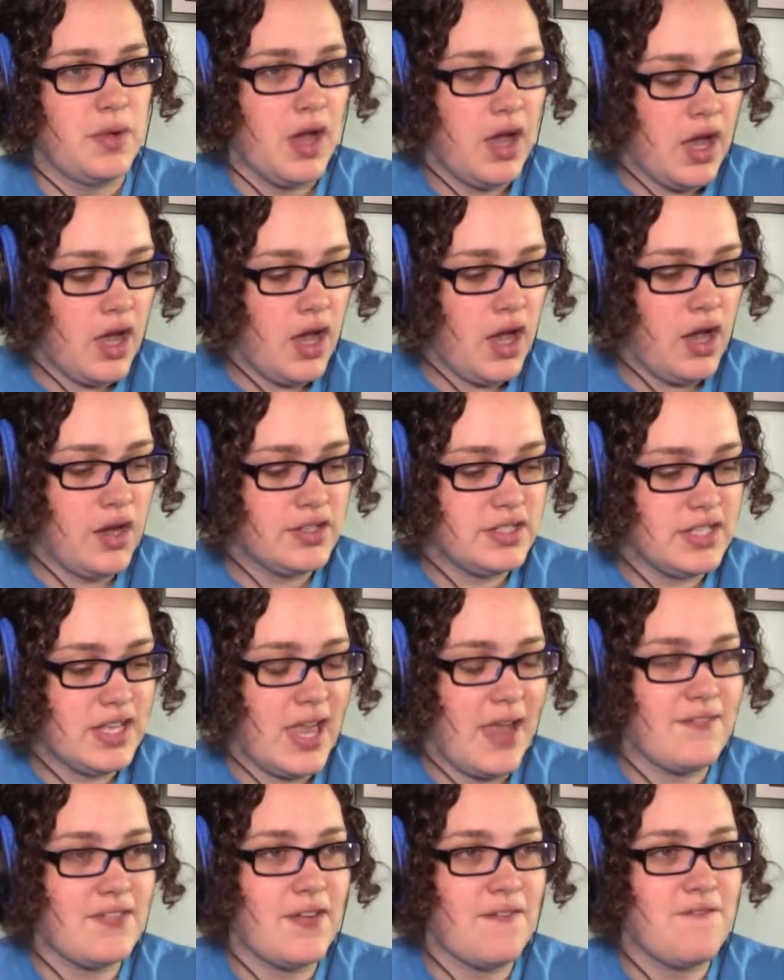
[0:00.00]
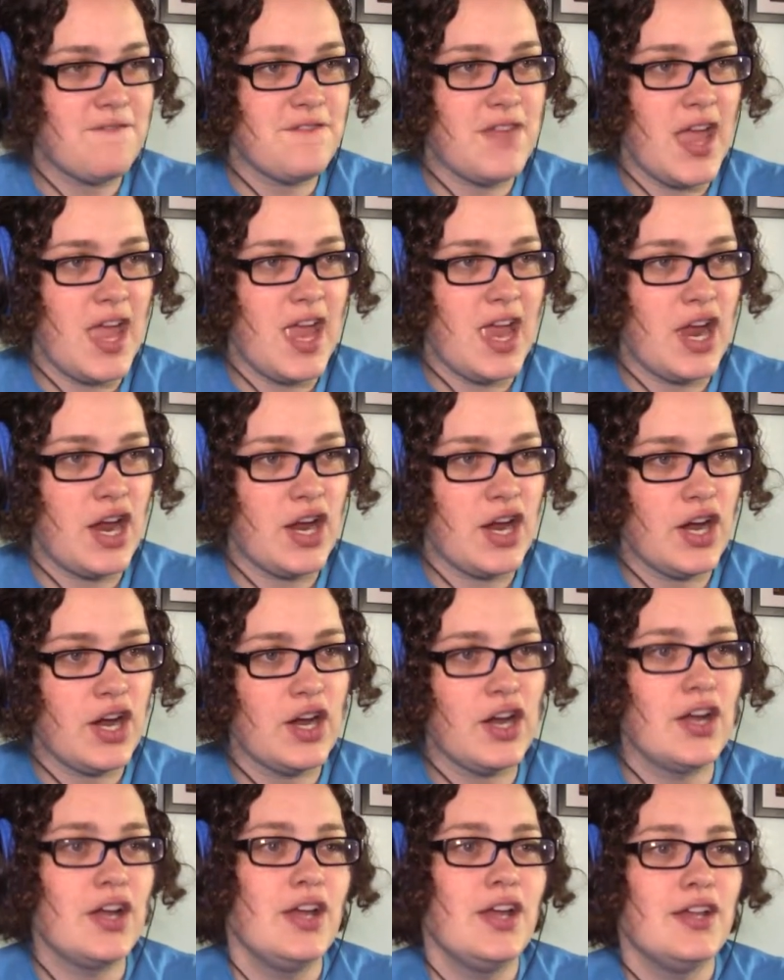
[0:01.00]
Oh, did he have an
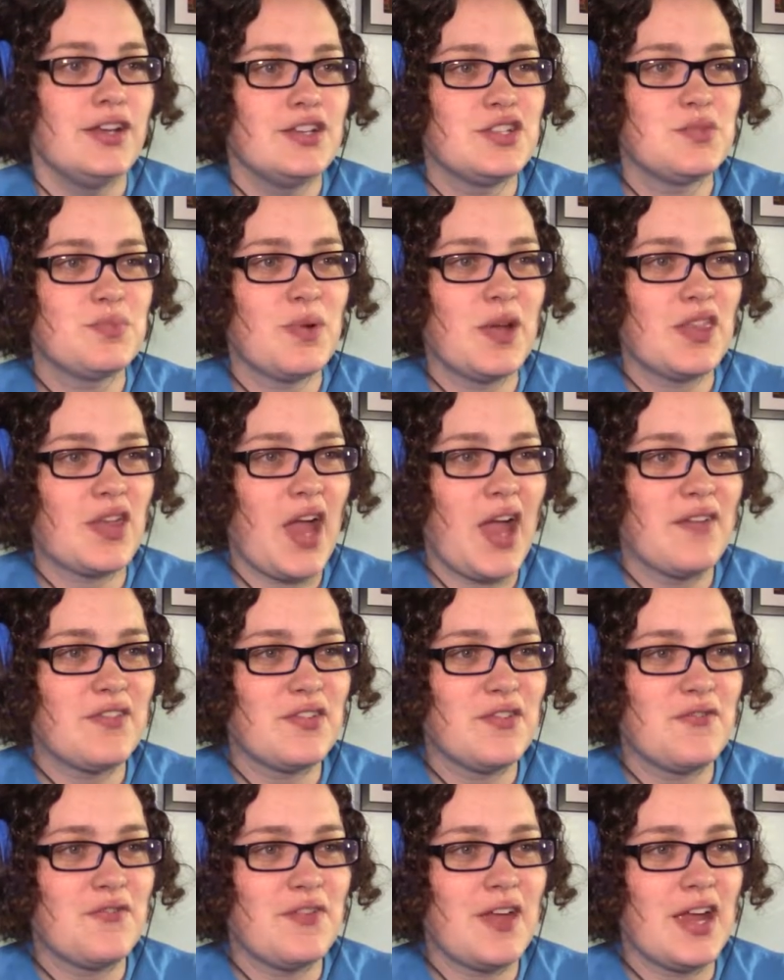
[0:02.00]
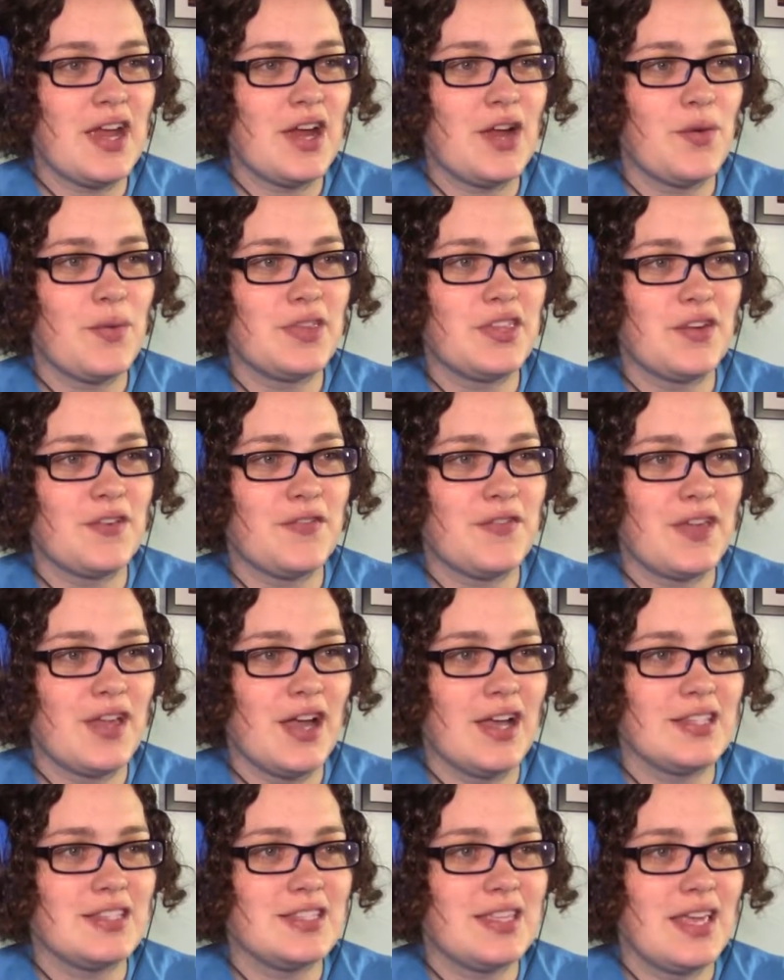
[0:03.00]
affair? Did your brother have an affair with your
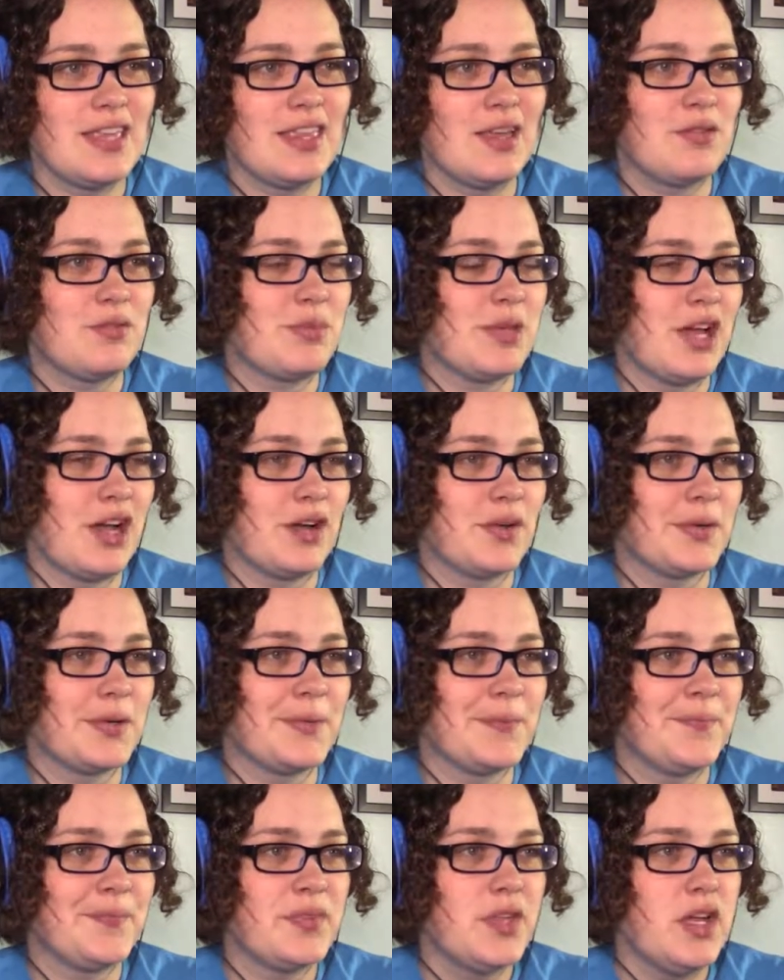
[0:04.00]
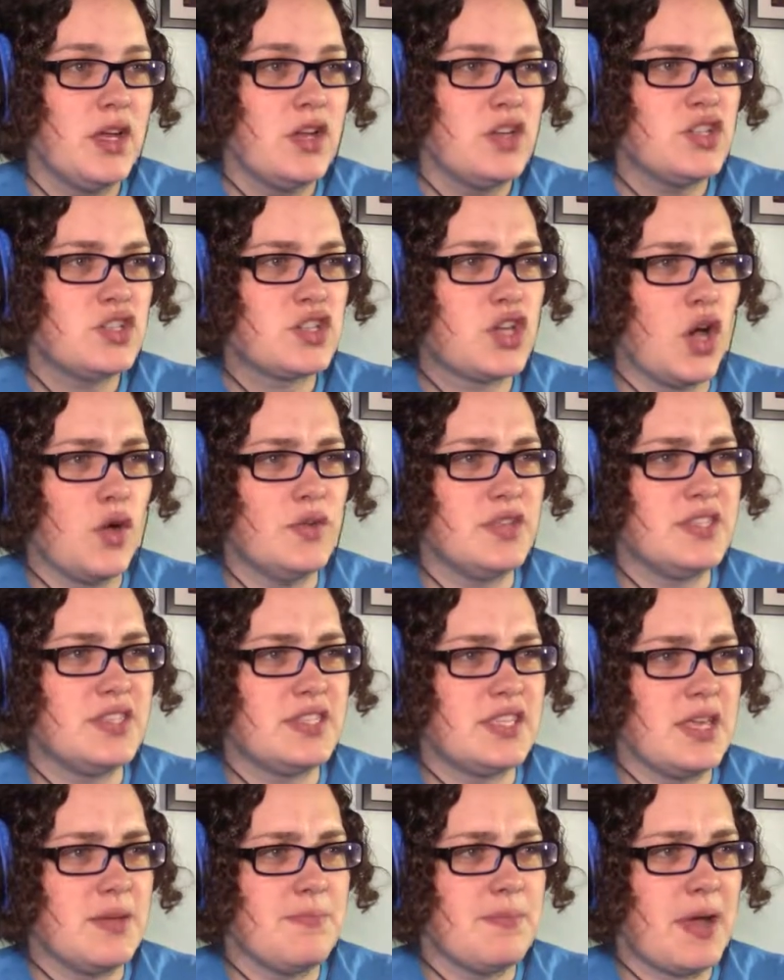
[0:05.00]
fiancé? That would be awkward. Just go and
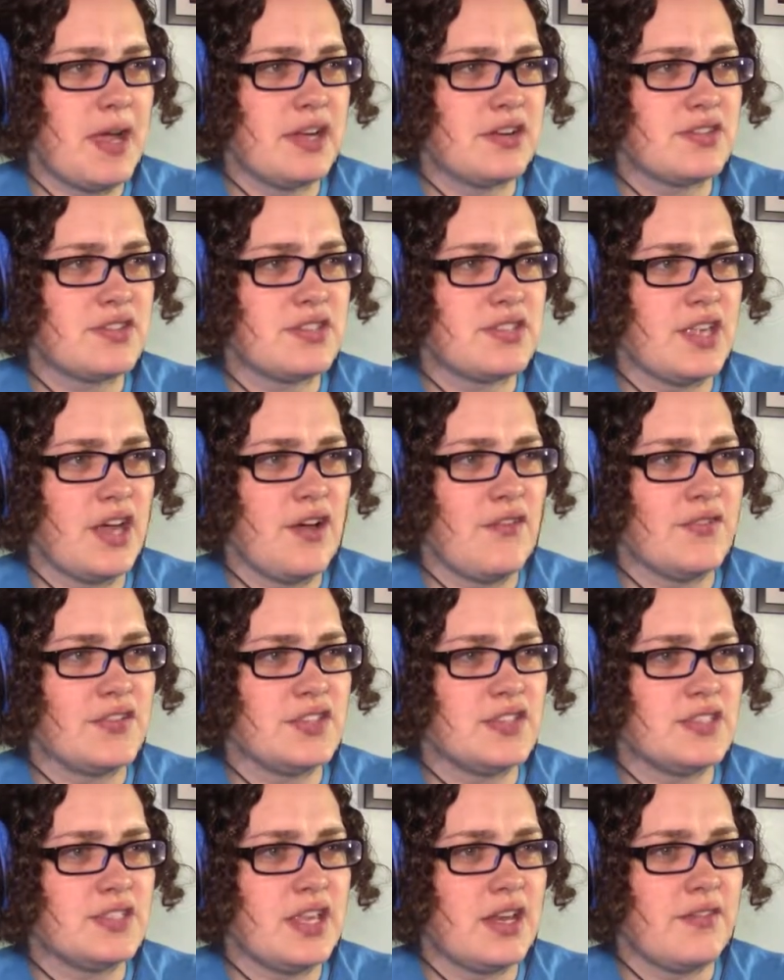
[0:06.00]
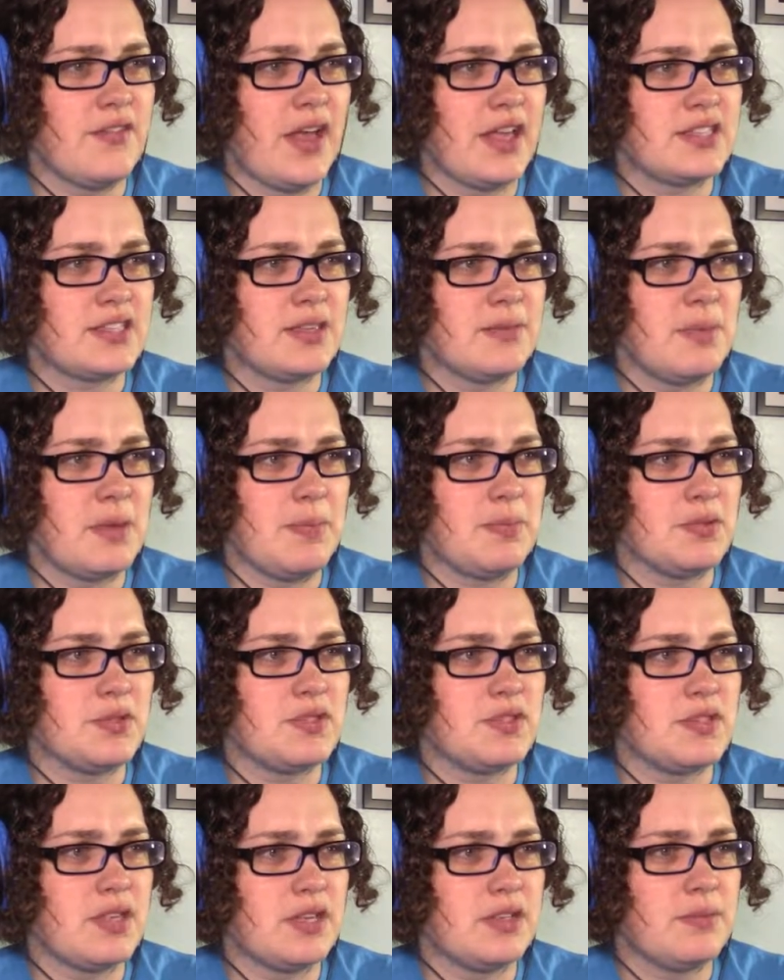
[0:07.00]
see it by yourself instead of asking people
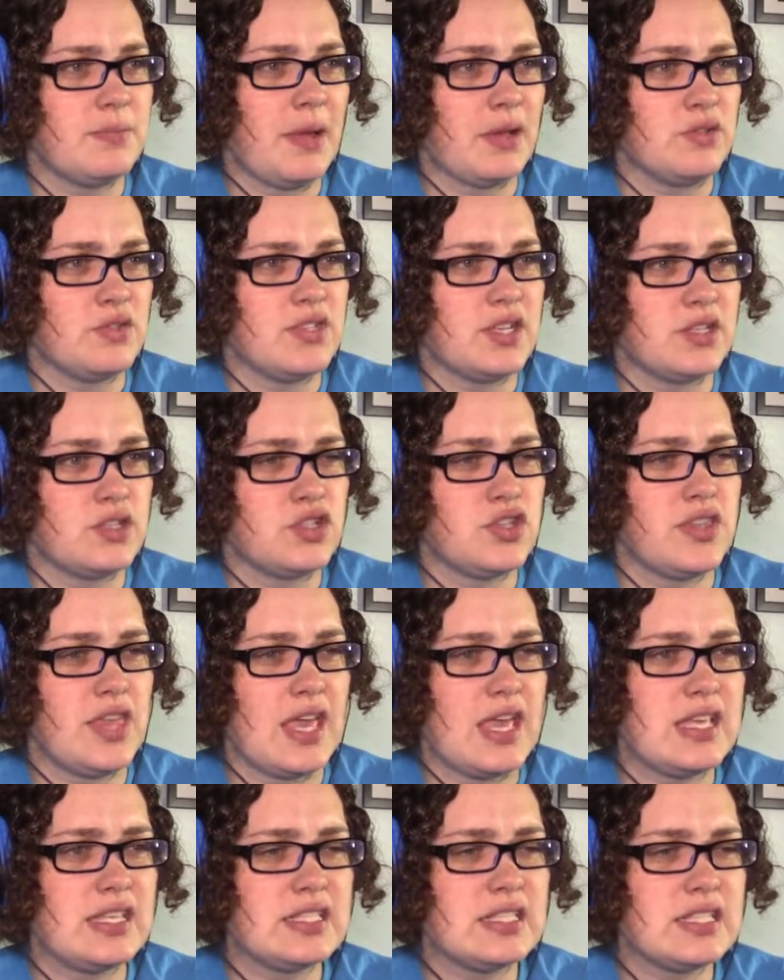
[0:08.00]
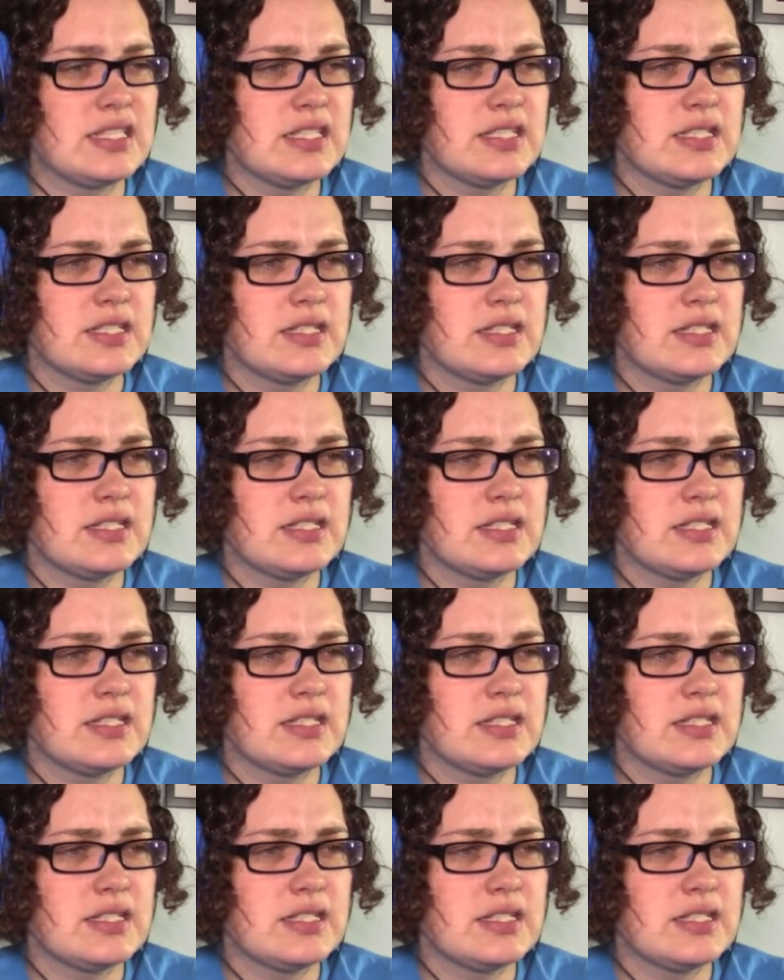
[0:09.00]
about such things.